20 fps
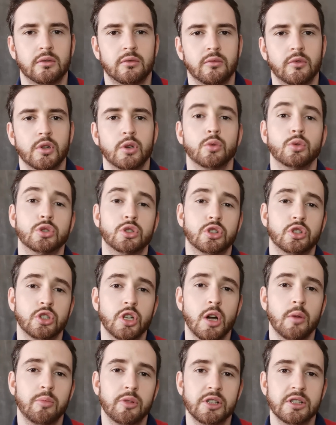when you would
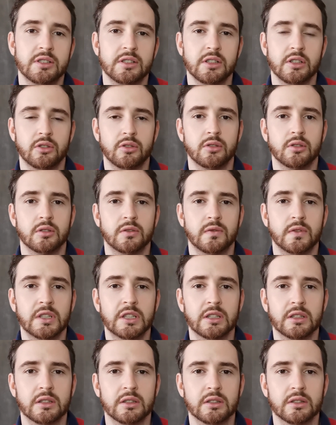stop listening to your
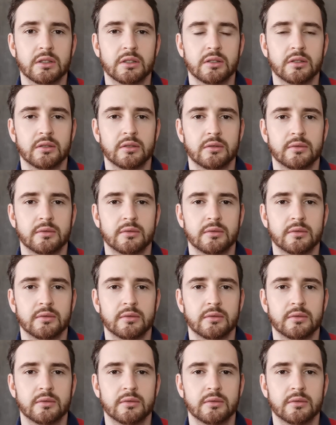fears?